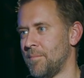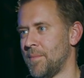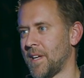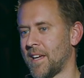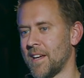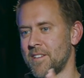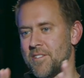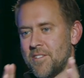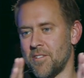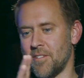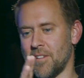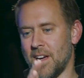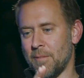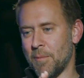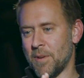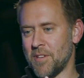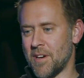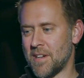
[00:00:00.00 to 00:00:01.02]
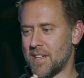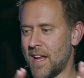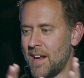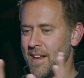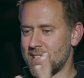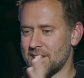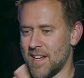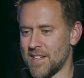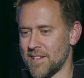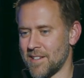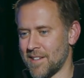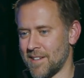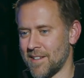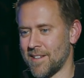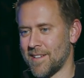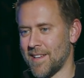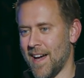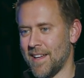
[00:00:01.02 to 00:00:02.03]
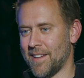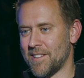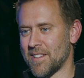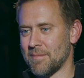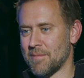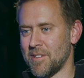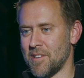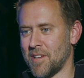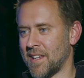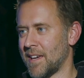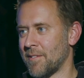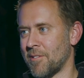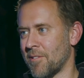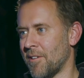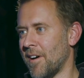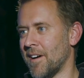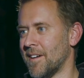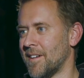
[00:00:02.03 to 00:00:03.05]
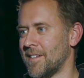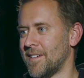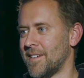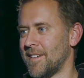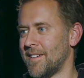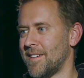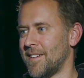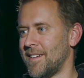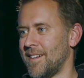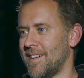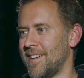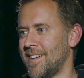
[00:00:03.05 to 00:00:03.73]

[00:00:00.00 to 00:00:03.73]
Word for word: Because when your identity is not tied to something, you can give it your all. Yeah.